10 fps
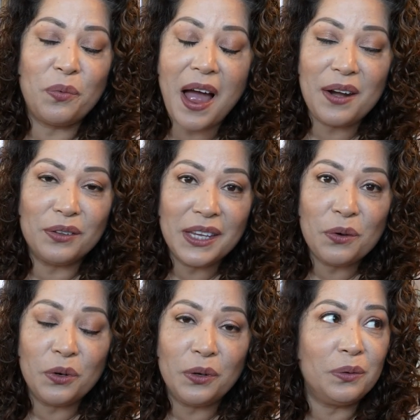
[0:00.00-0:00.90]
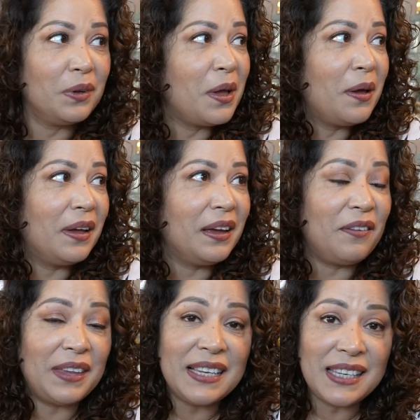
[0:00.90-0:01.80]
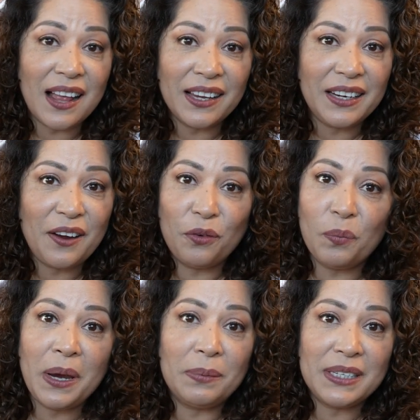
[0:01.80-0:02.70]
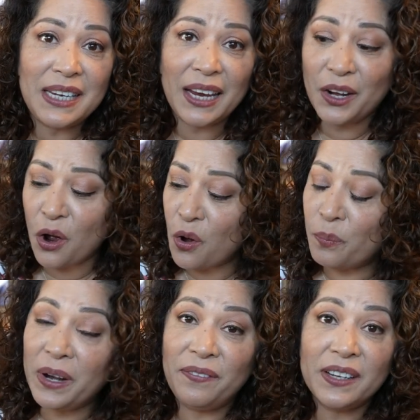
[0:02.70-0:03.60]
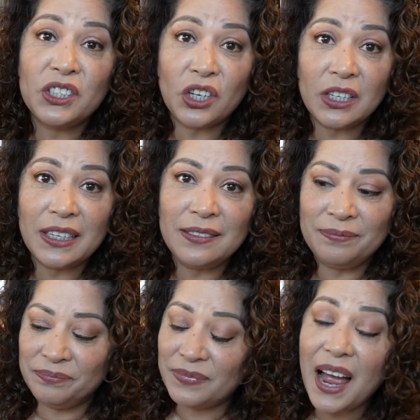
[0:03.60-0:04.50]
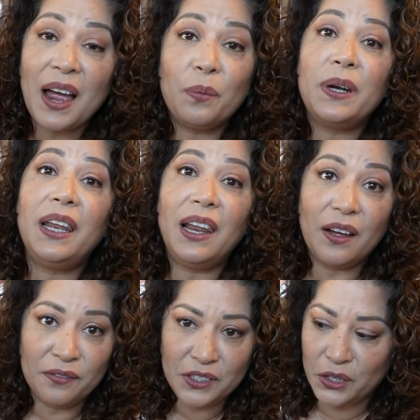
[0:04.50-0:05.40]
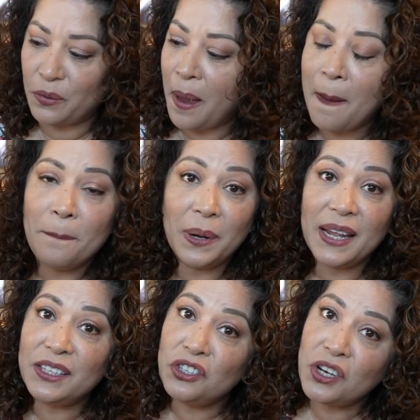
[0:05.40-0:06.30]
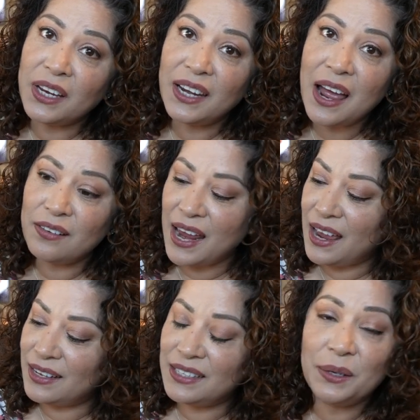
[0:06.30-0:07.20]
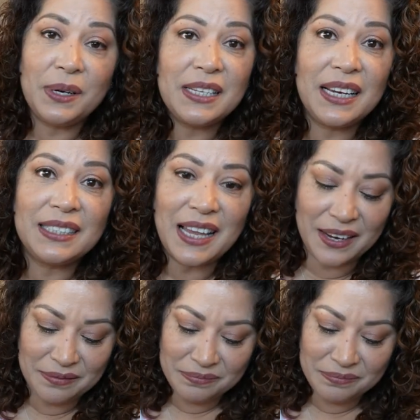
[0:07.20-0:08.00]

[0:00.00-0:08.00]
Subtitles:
I don't think if they sell it, if we'll be able to take it home, but if it's good, I would love to. But let's check it out and see what it tastes like.